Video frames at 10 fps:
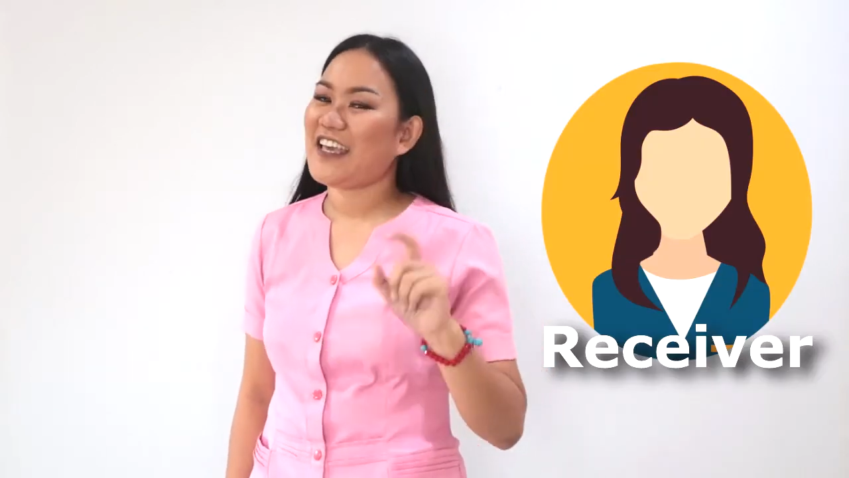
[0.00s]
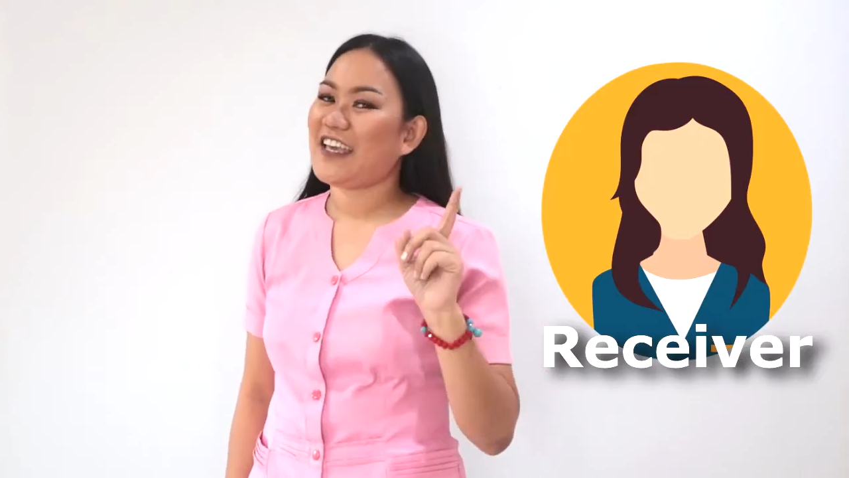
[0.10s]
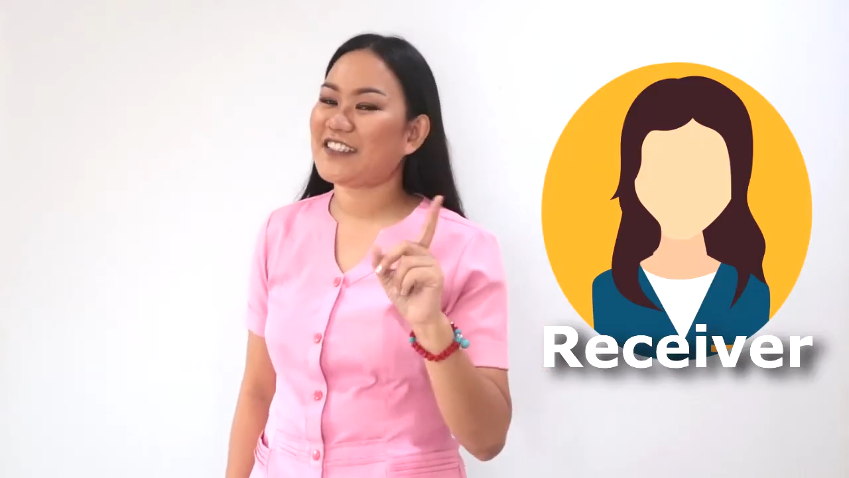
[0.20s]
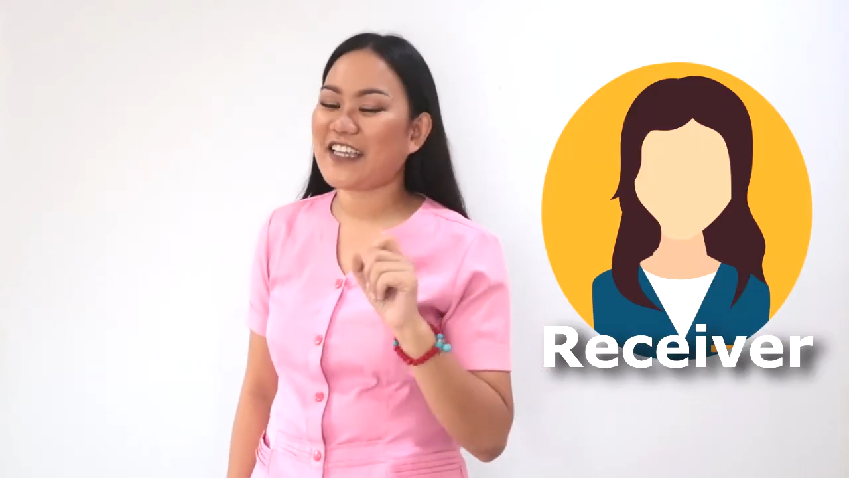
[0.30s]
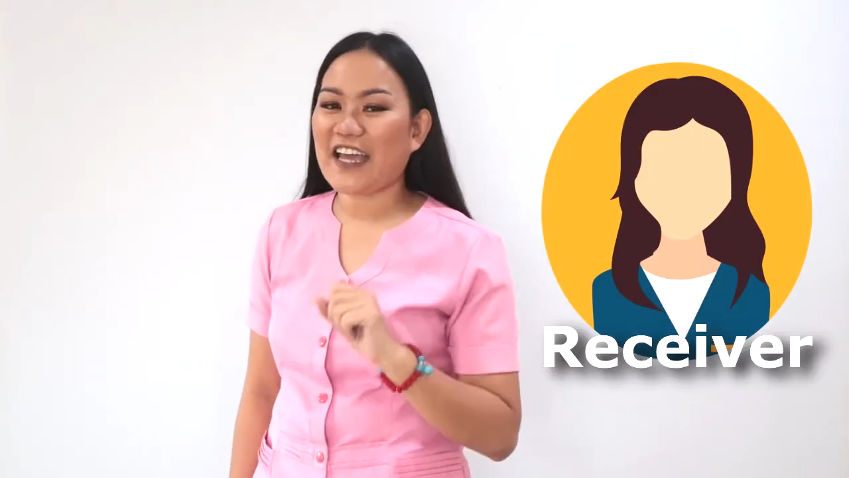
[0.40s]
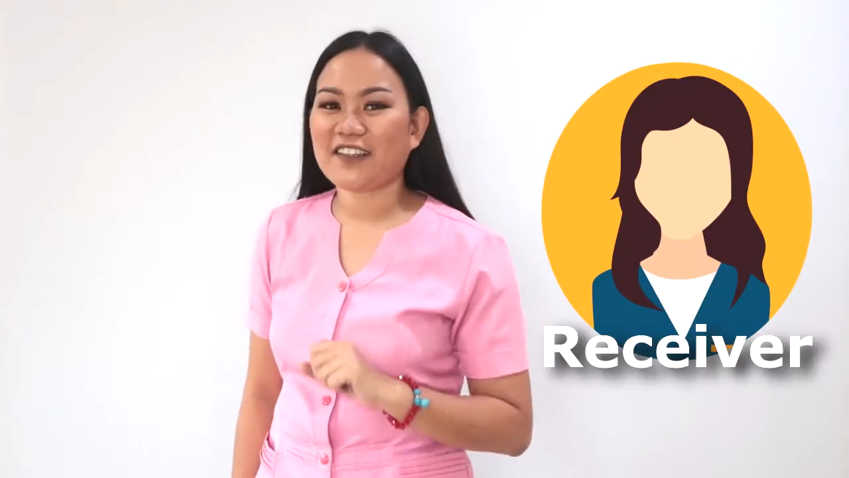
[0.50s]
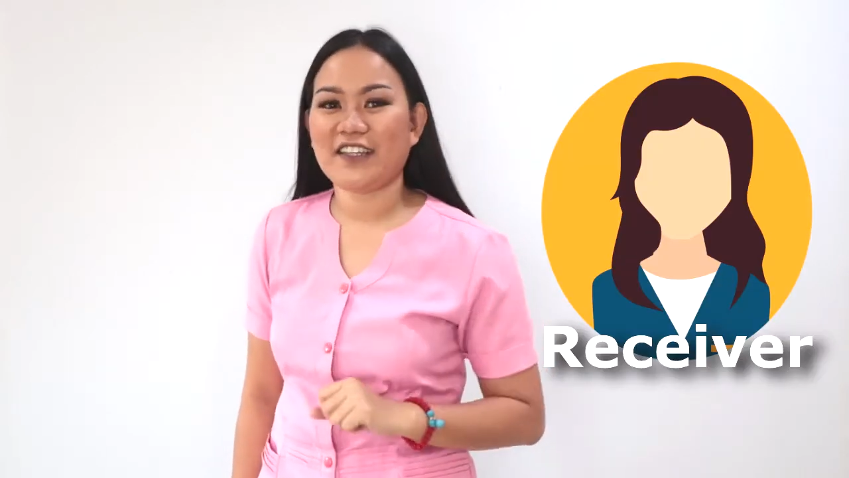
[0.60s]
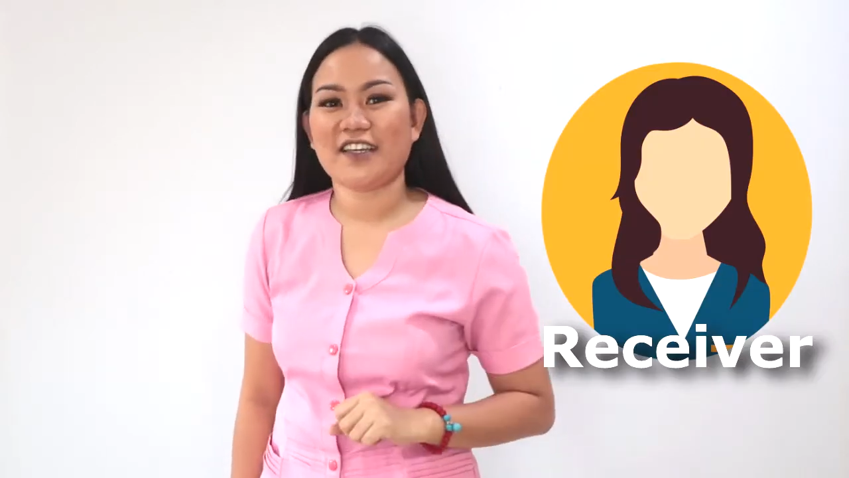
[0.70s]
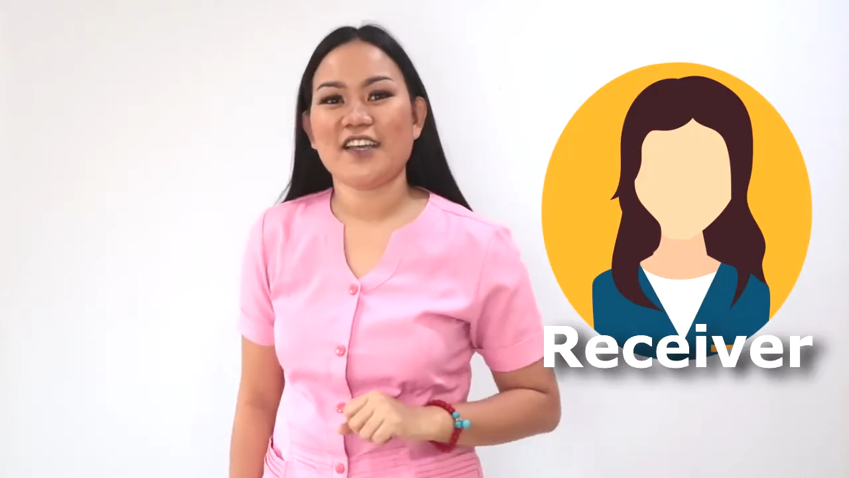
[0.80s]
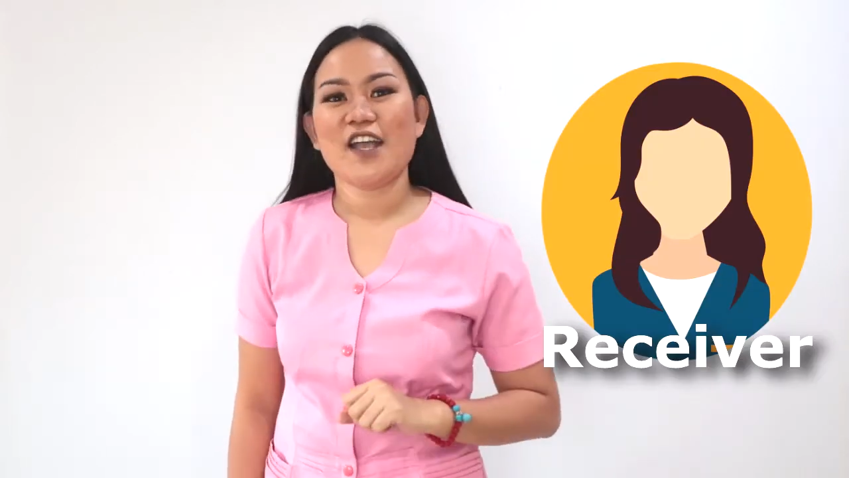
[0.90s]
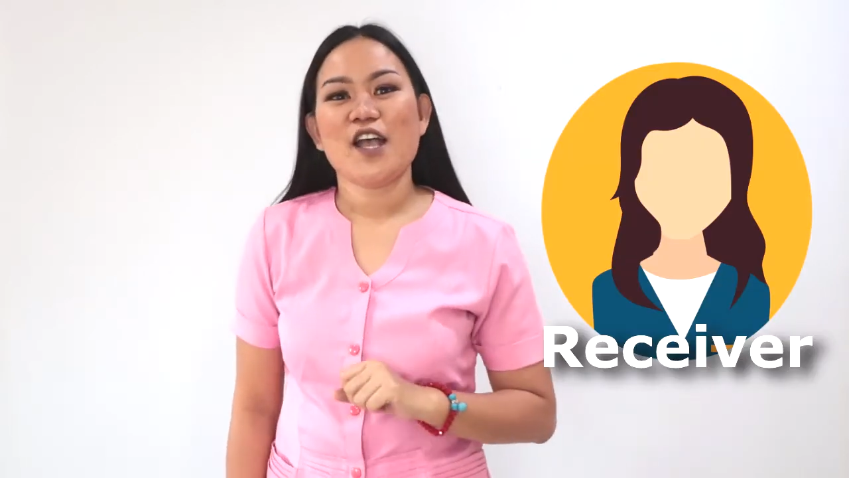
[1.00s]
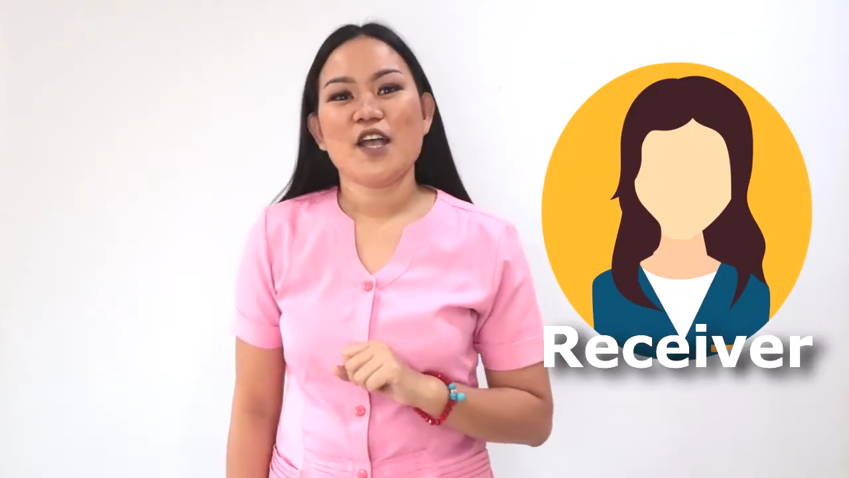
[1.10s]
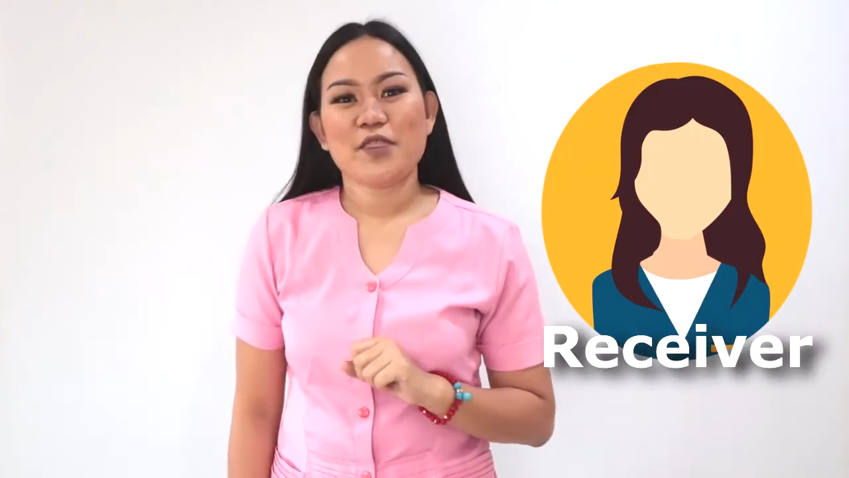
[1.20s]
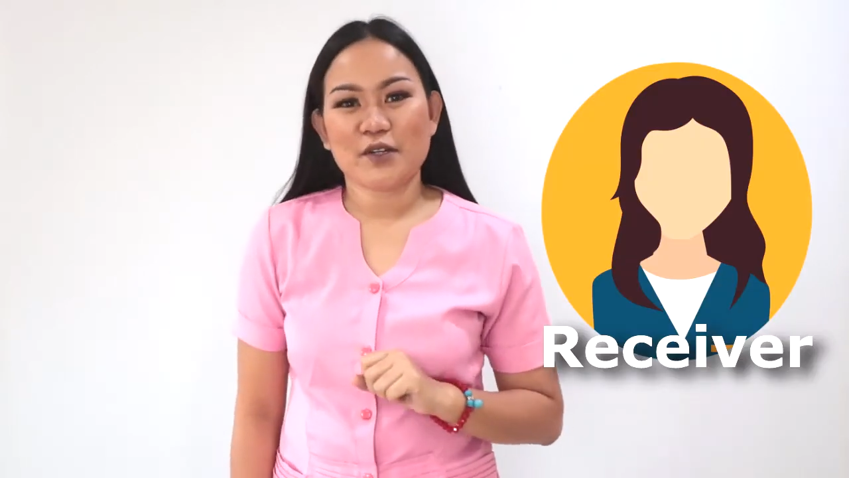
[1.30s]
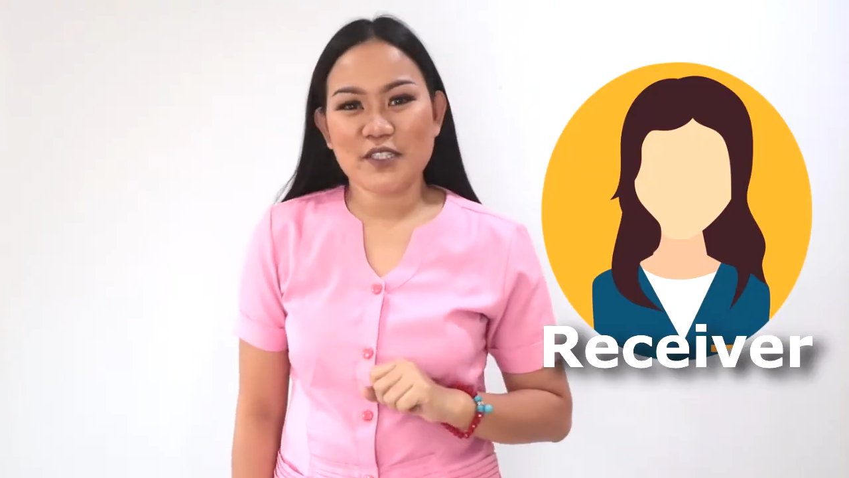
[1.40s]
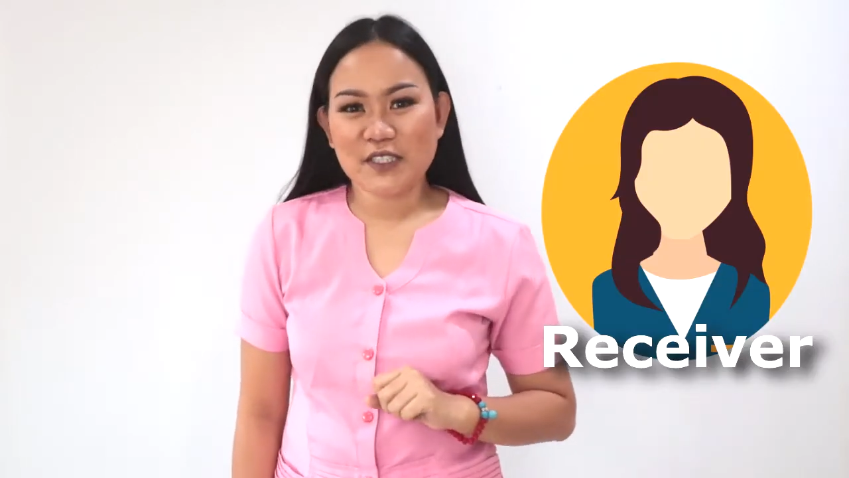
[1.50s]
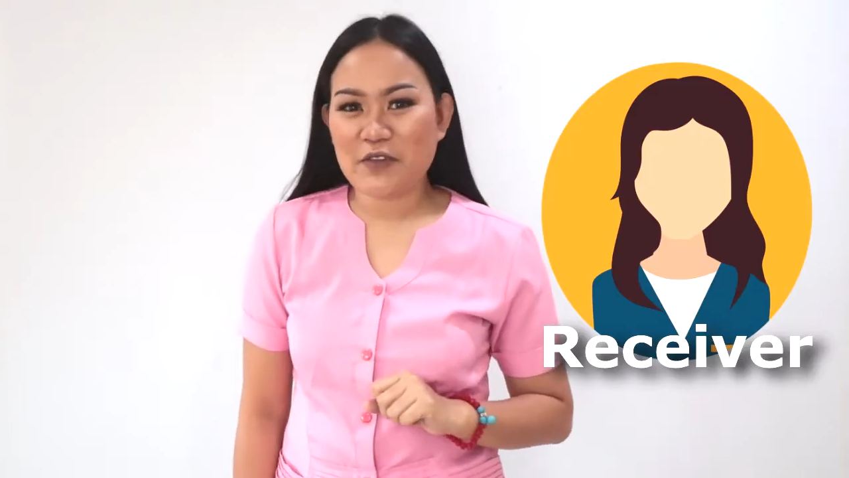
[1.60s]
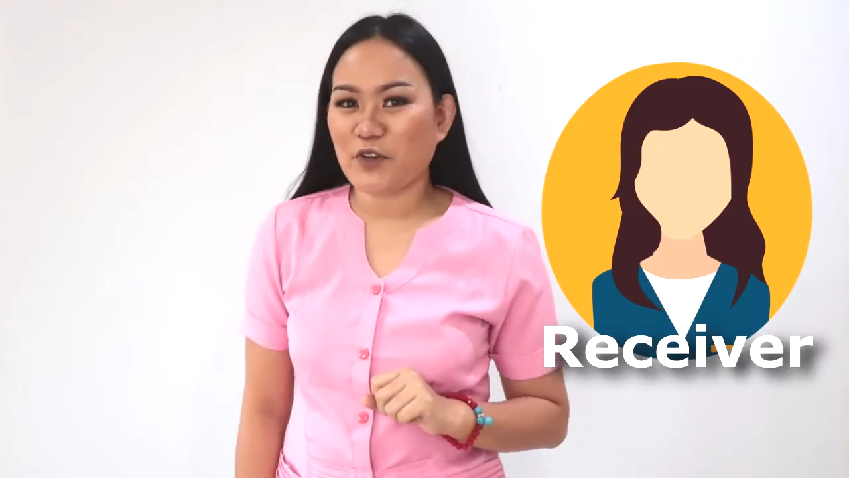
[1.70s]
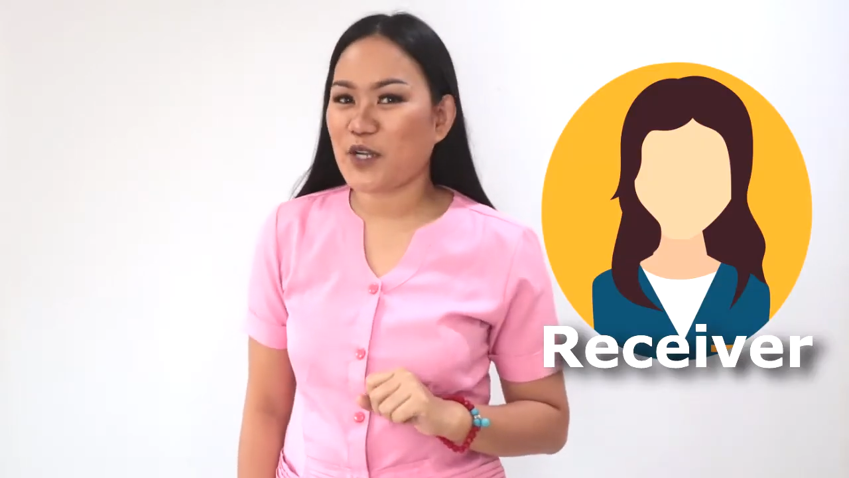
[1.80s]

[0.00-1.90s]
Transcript: Exactly. The receiver